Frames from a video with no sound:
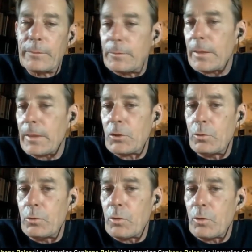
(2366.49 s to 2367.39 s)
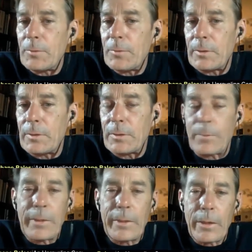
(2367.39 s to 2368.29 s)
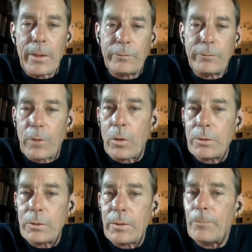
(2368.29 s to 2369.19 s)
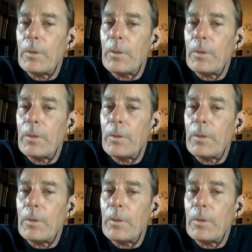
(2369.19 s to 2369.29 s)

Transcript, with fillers: next shoe drops and somebody else falls